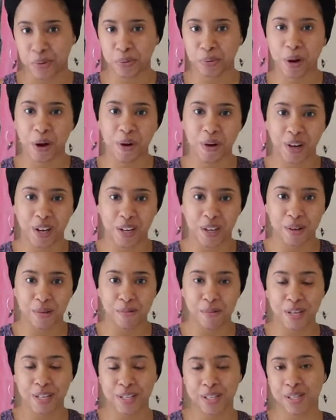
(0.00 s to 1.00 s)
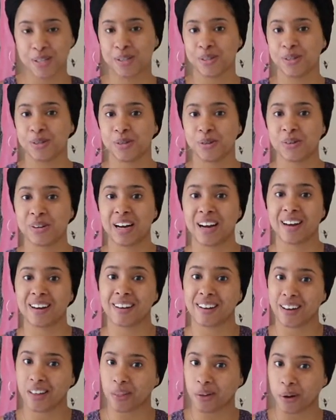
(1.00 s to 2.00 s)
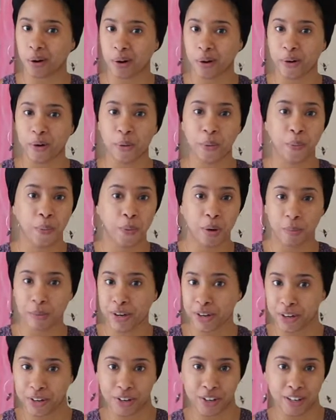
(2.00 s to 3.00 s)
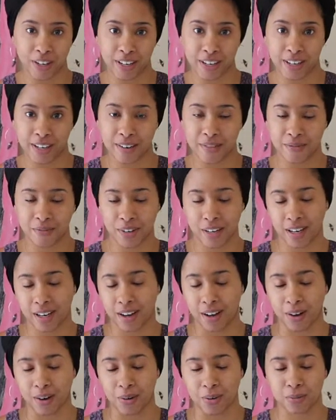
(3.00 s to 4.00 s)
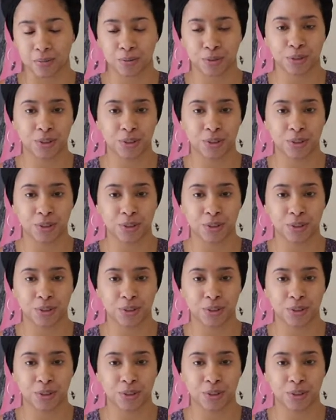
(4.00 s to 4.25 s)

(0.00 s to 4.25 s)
welcome to another womanhood video.